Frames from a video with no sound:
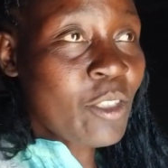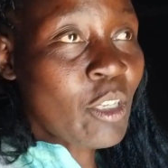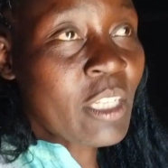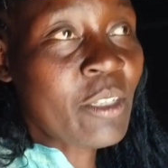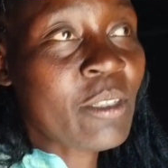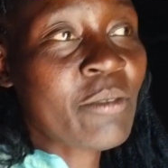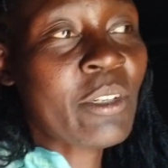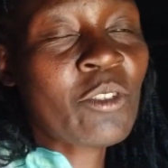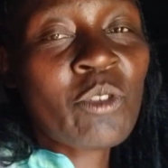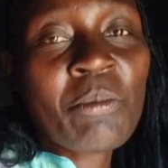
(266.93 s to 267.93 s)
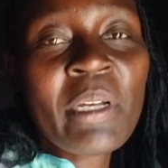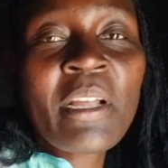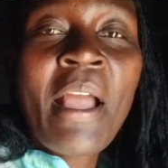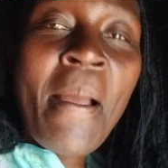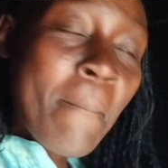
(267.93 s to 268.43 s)
They usually use for
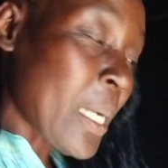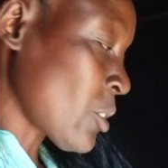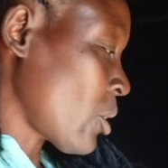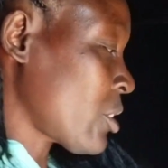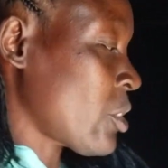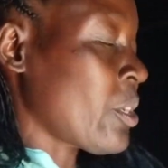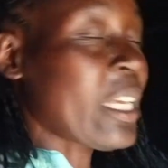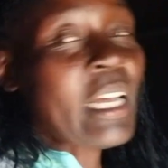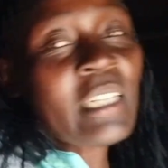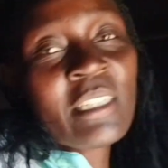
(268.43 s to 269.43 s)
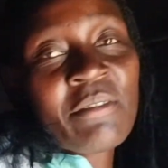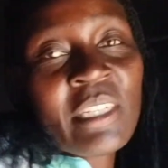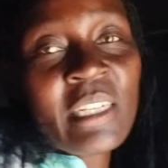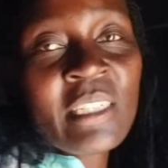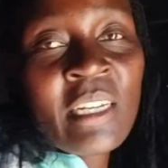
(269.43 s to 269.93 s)
sweeping, but also here at the
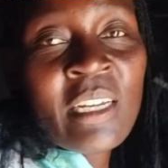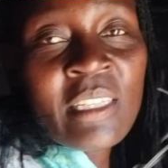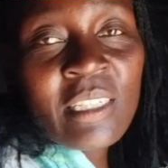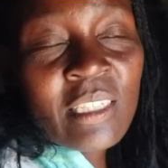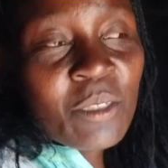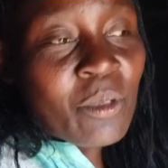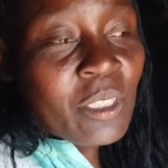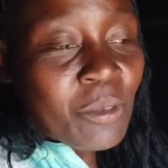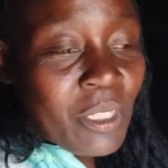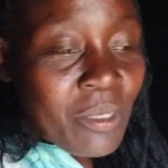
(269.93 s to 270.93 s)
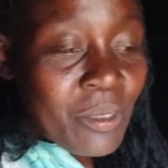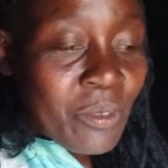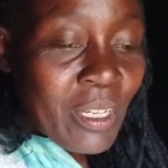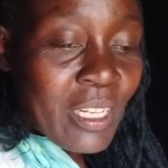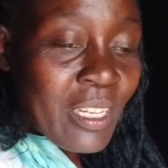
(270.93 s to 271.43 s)
village, this is what we
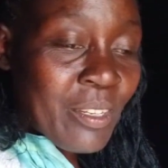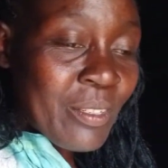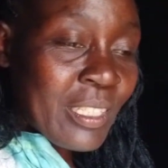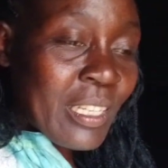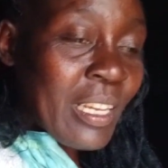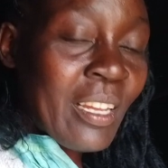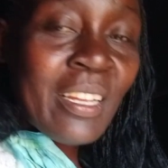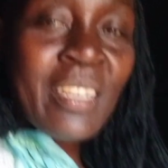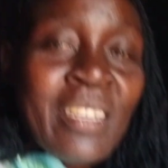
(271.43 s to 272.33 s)
usually use here.